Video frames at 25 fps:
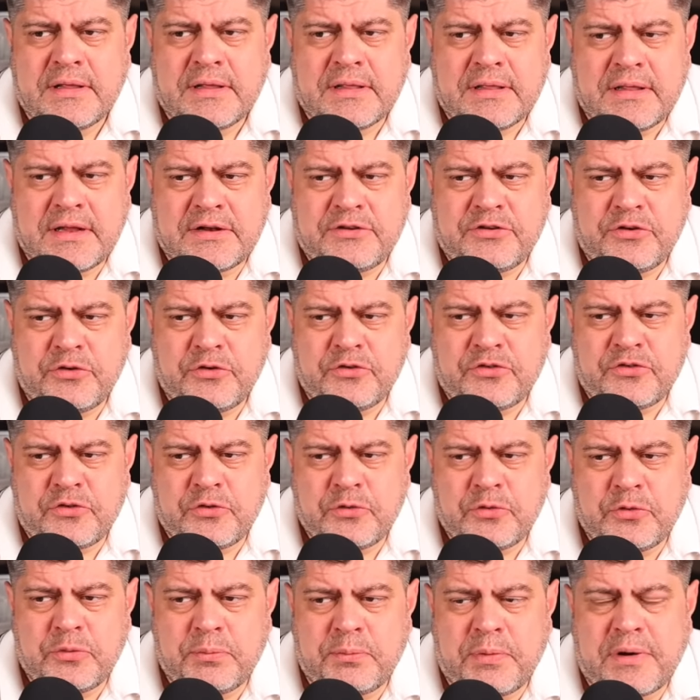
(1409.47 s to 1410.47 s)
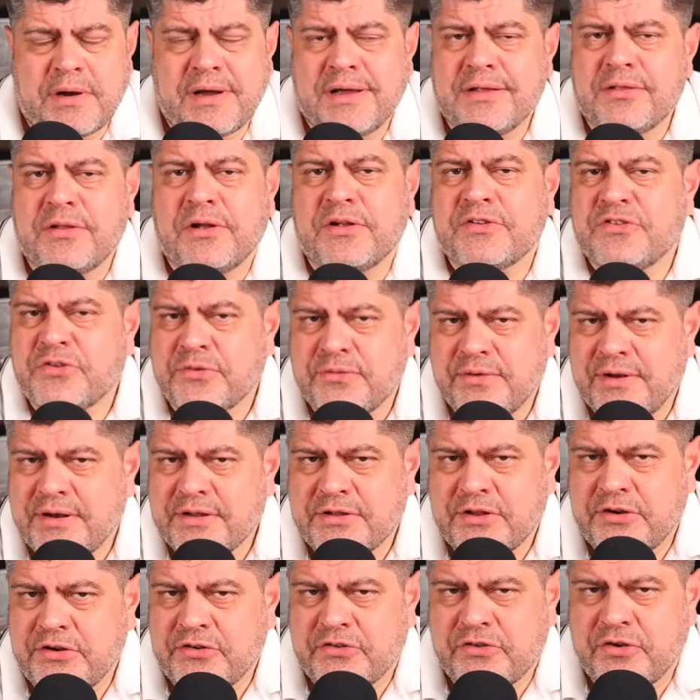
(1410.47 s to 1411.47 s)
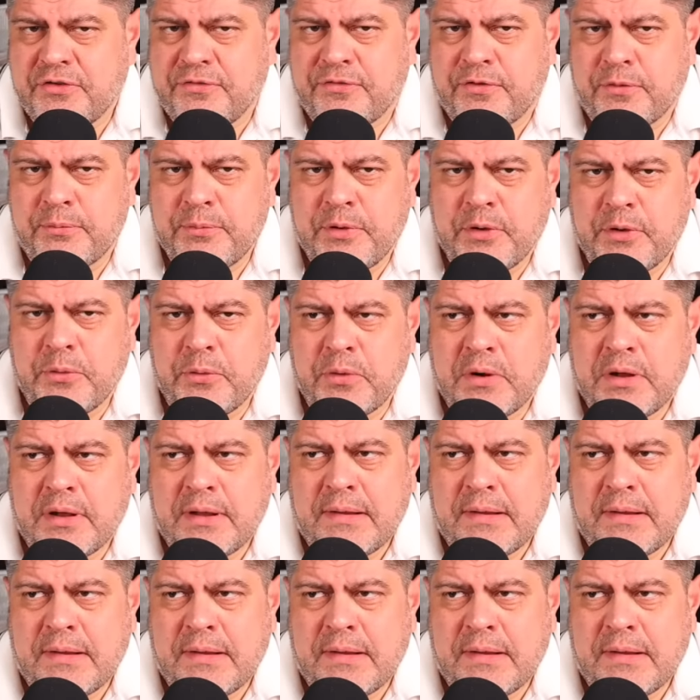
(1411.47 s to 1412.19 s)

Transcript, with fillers: that used to buy lots of electricity from you